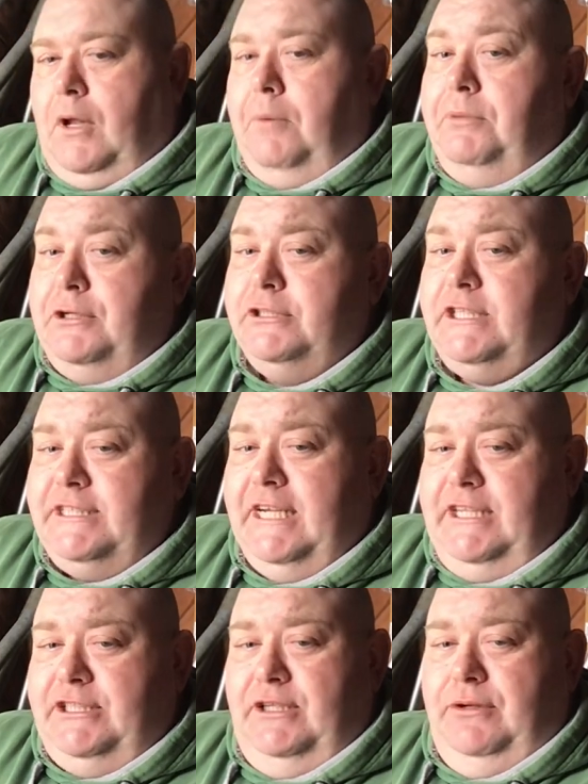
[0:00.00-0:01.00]
because they
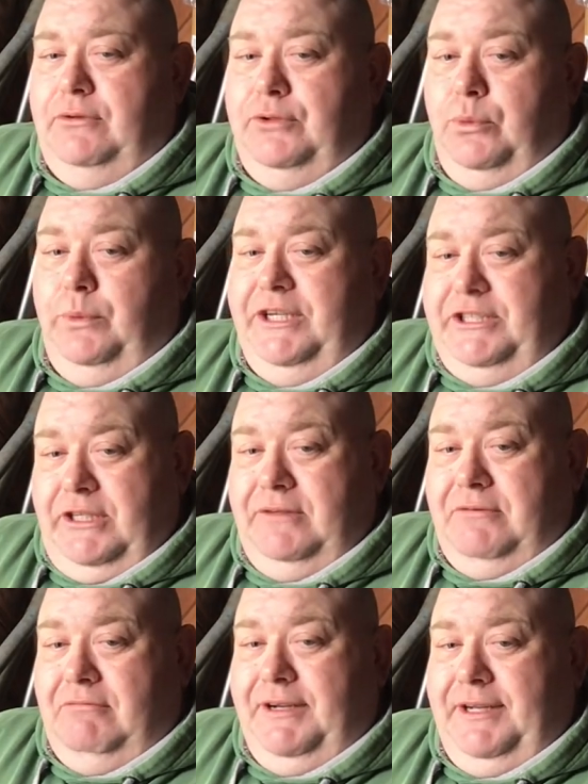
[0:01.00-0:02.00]
take so long, the weeds
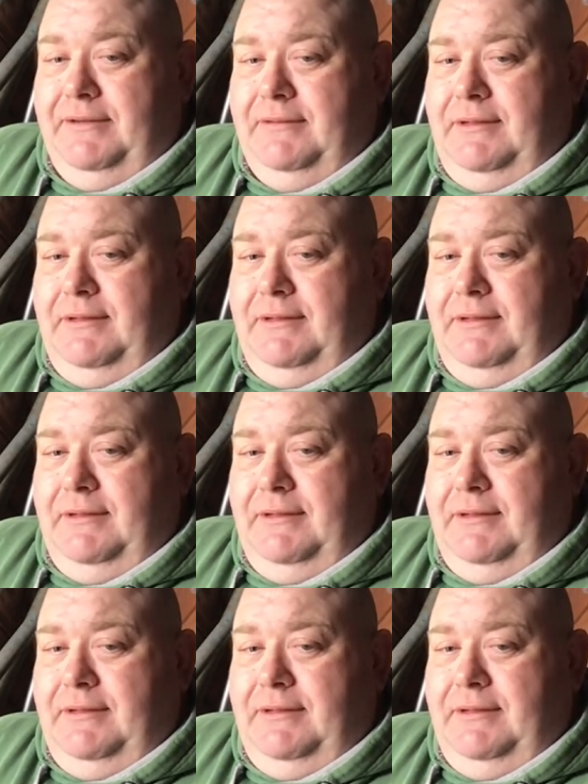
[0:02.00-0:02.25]
overrun it.